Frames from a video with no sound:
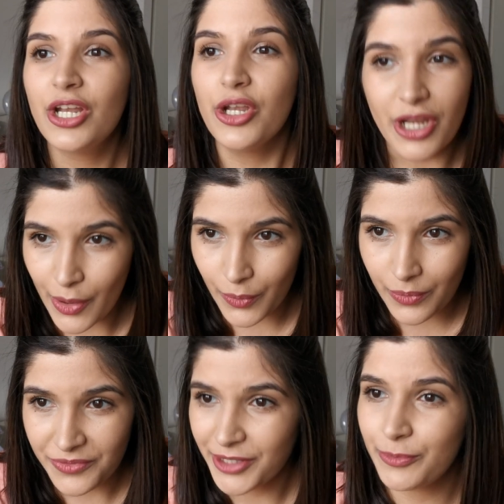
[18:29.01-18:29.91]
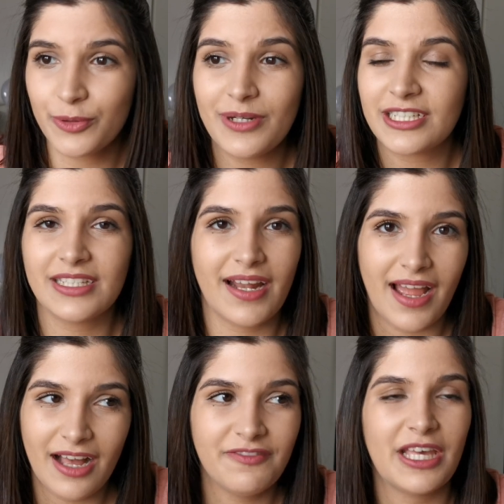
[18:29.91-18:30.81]
No. The bookmarks that I
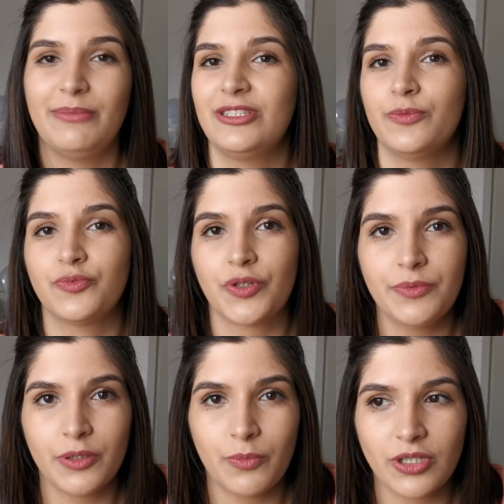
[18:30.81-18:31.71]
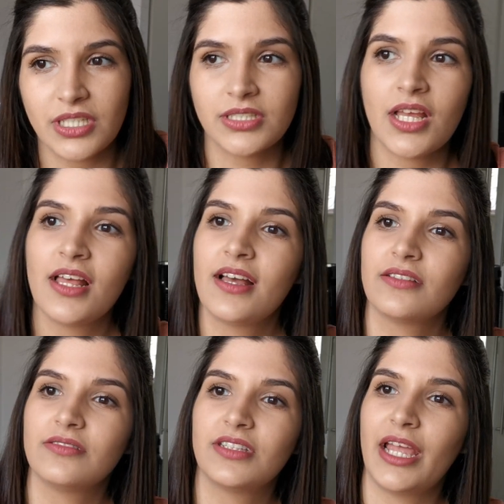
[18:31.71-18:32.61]
have came in subscription boxes,
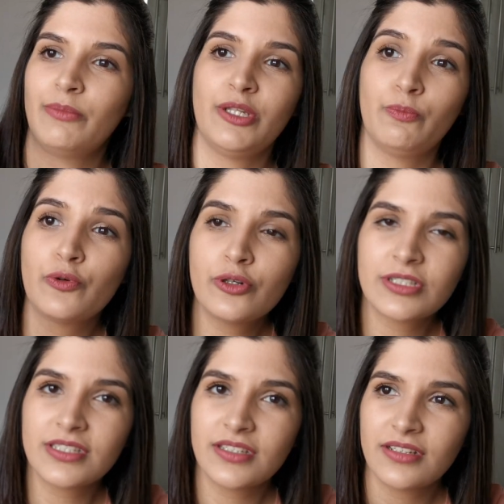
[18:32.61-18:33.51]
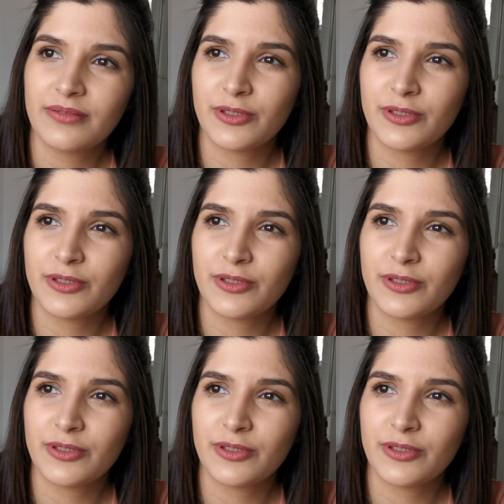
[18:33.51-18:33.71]
came in books.